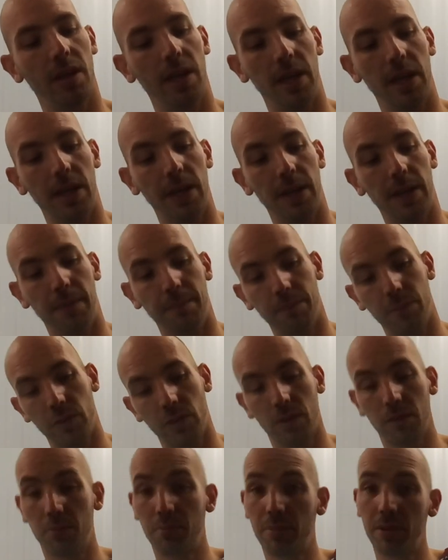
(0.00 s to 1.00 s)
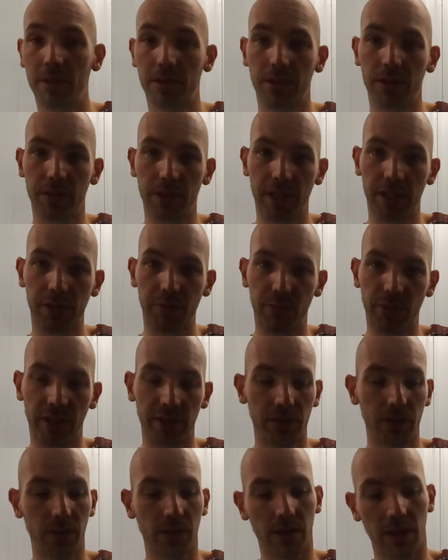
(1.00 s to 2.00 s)
So you put your
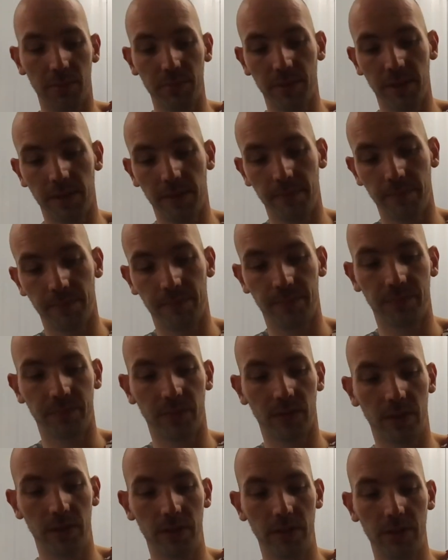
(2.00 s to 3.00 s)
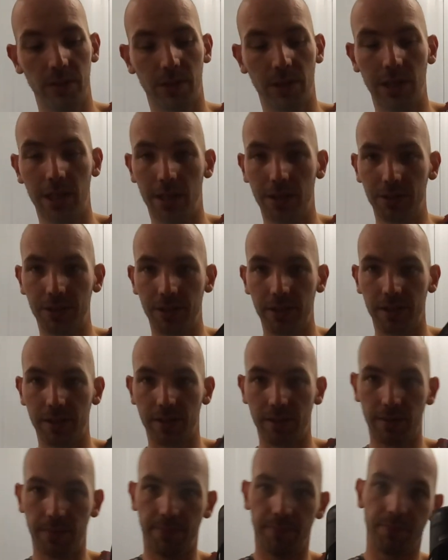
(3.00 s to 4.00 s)
Nespresso cup in, you close it,
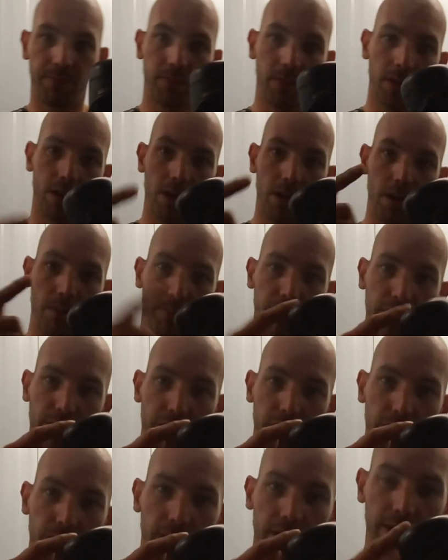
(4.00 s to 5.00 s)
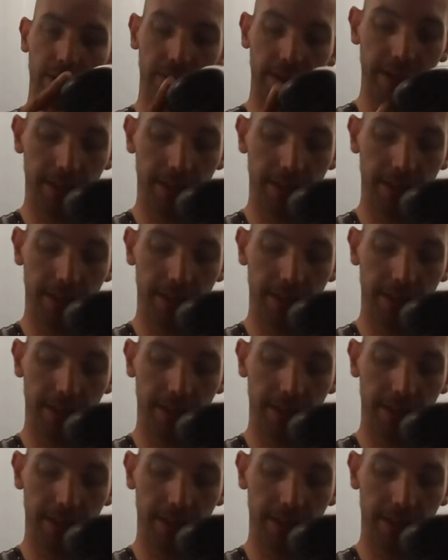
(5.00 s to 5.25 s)
put your water